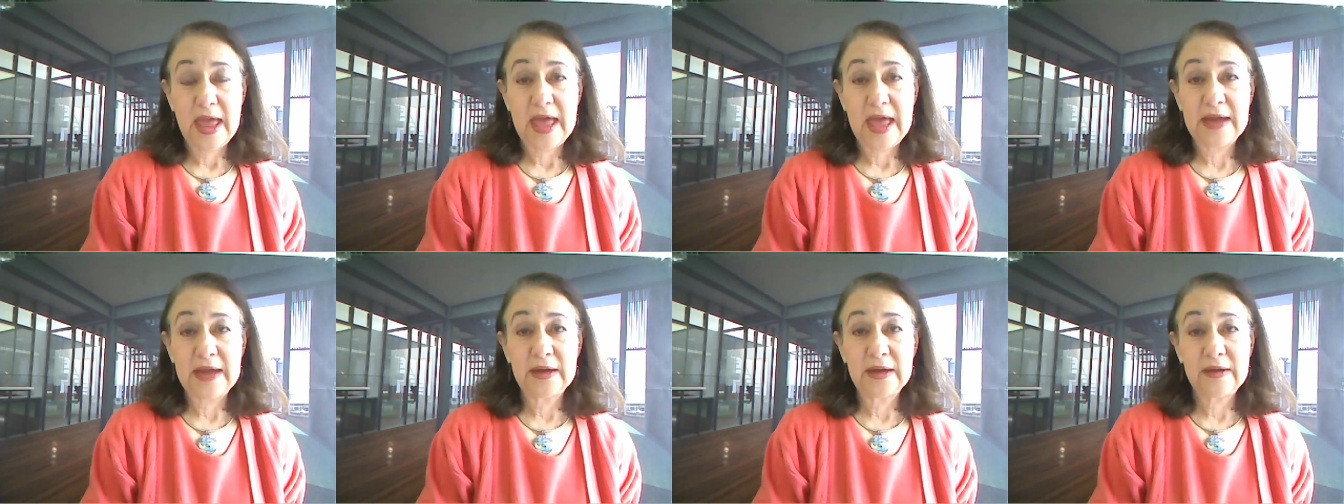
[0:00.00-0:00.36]

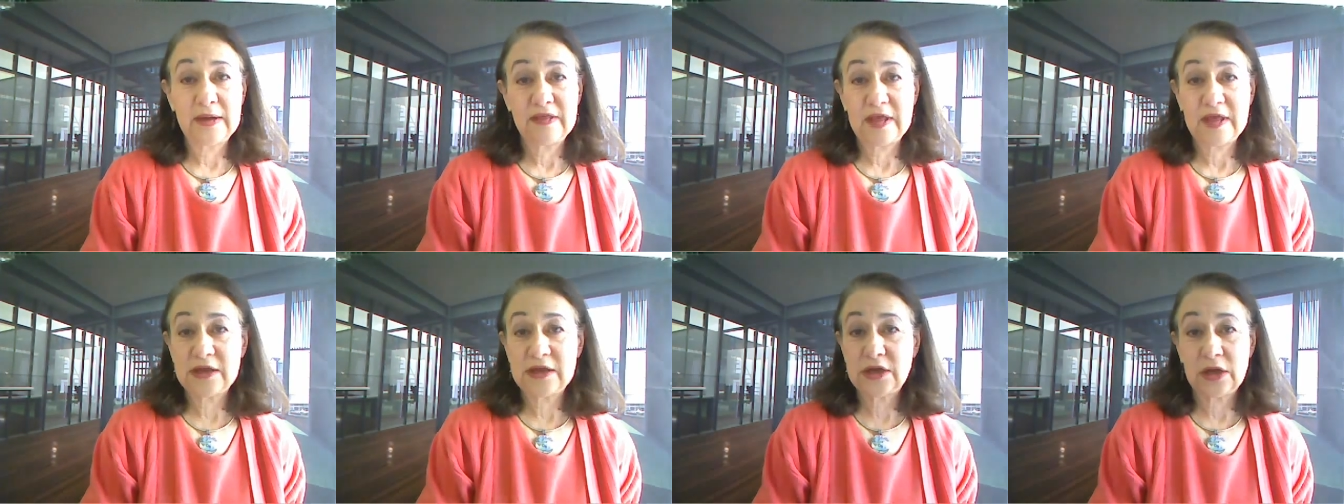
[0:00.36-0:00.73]
and
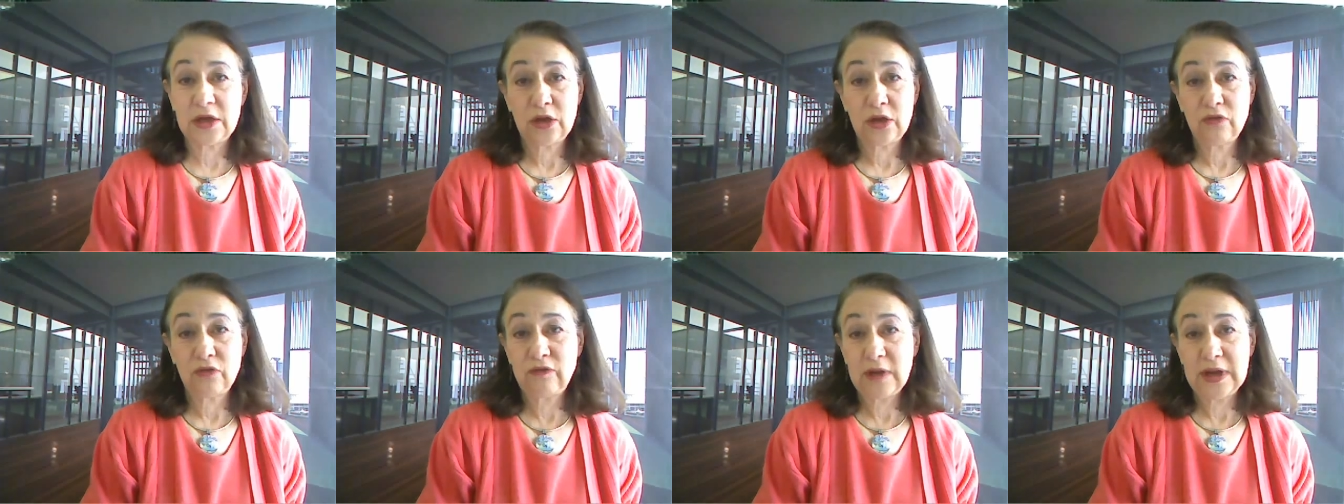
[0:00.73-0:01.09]
that
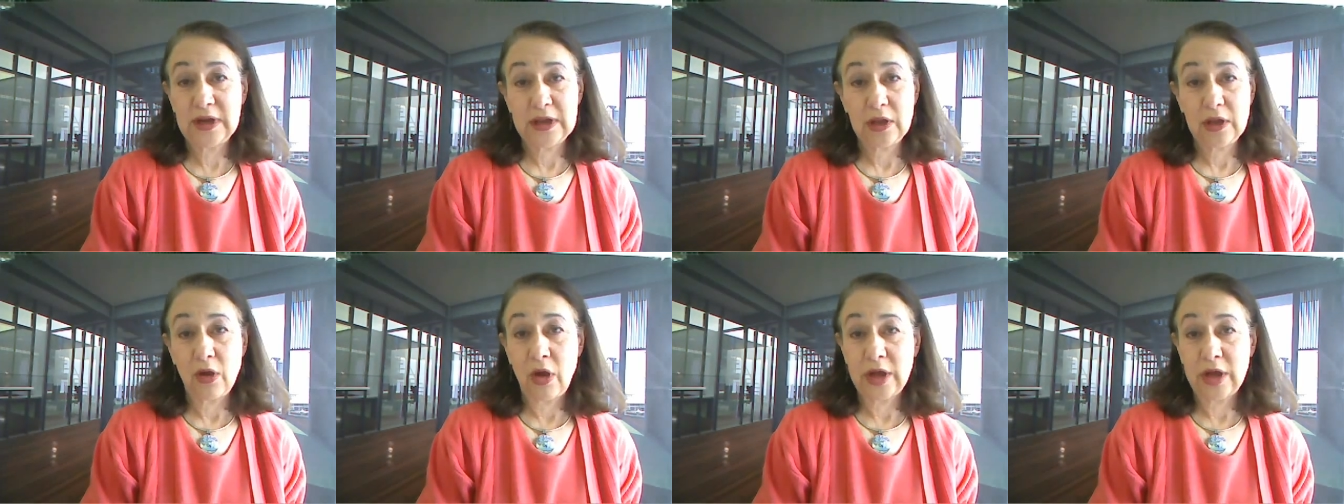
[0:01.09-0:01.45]
you
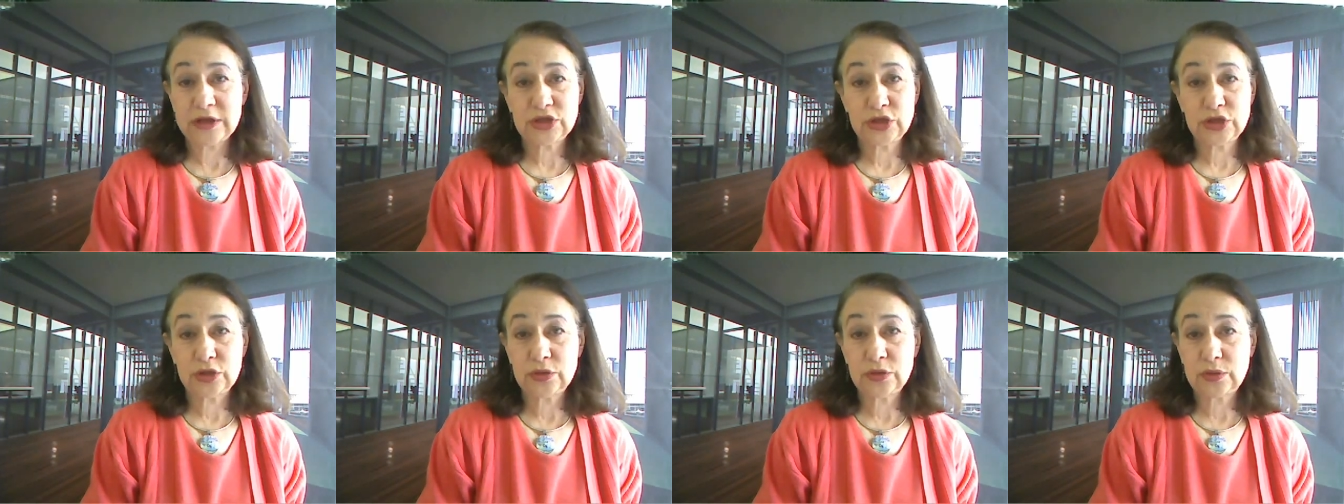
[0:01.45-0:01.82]
really
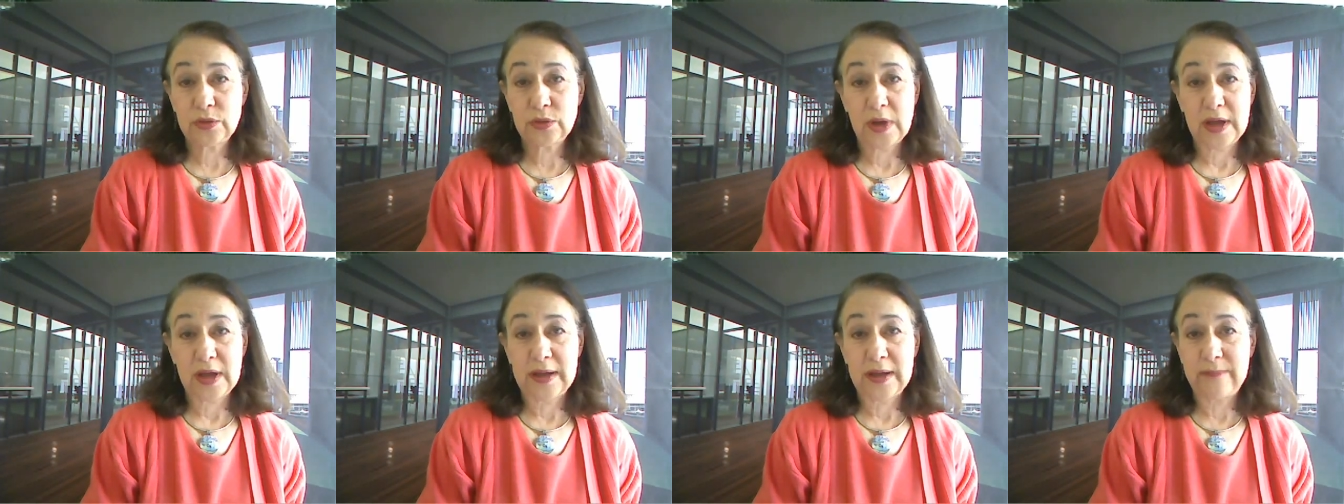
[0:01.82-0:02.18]
ought
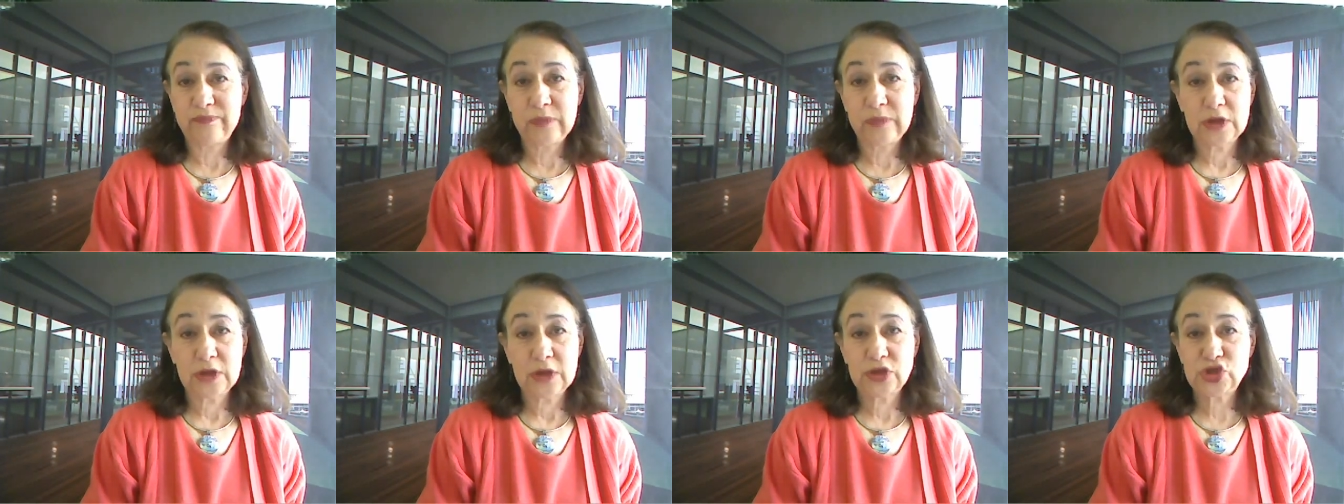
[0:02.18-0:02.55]
to
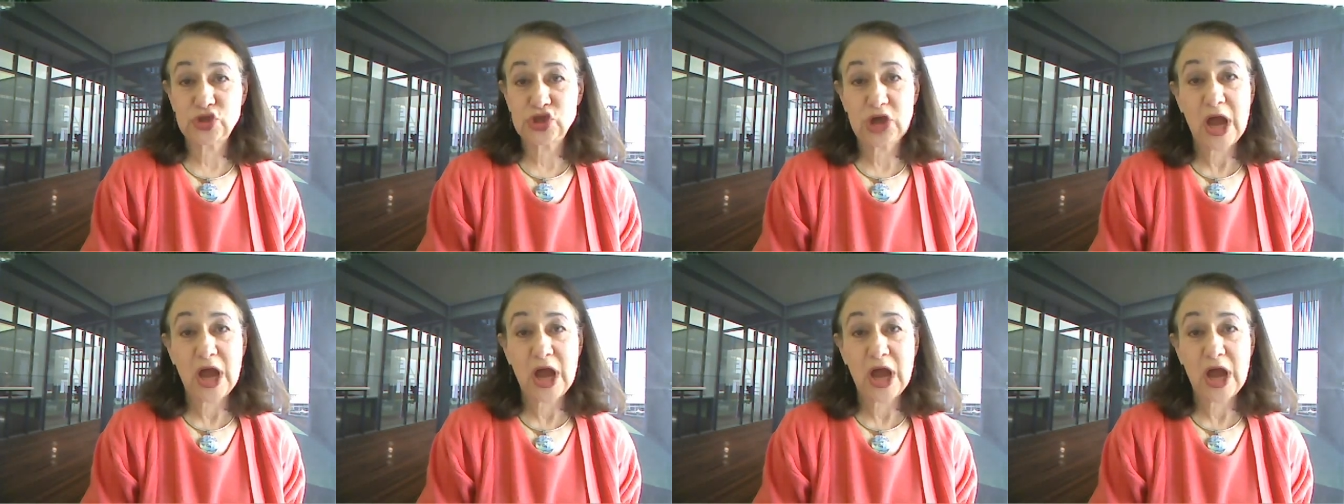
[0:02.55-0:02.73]
um,